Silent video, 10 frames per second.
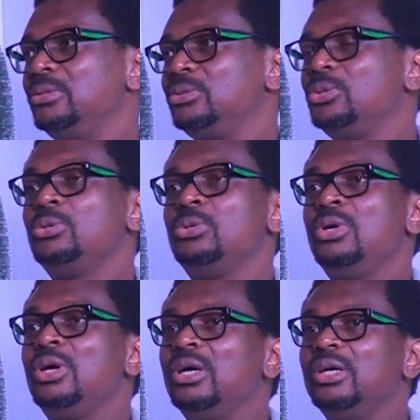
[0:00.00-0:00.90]
So
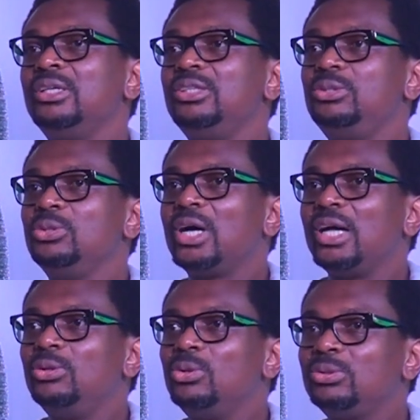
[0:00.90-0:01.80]
you
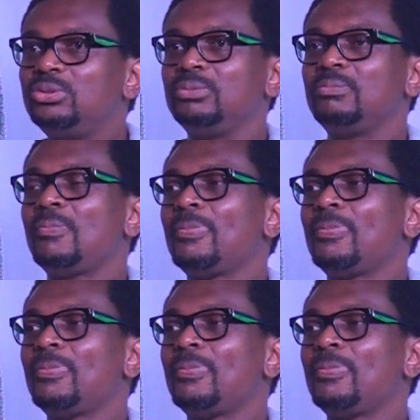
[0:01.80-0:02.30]
cannot